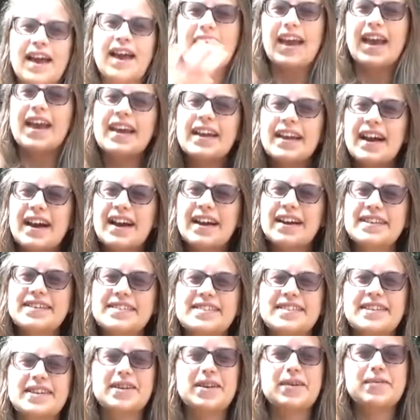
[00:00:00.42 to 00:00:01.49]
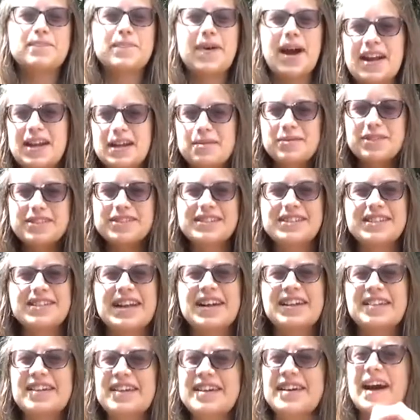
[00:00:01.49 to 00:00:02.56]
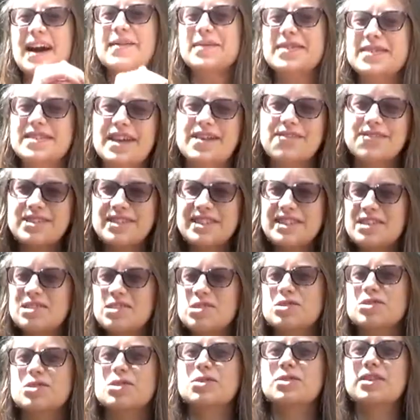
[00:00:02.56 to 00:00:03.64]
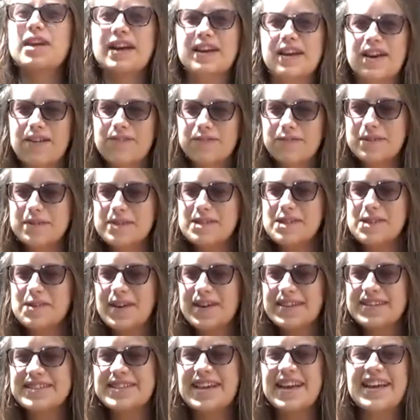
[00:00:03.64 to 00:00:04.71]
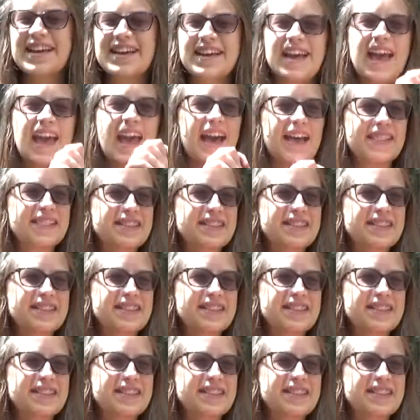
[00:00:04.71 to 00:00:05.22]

Hey guys, my name is Daniela. I'm 17 years old. I come from the USA, and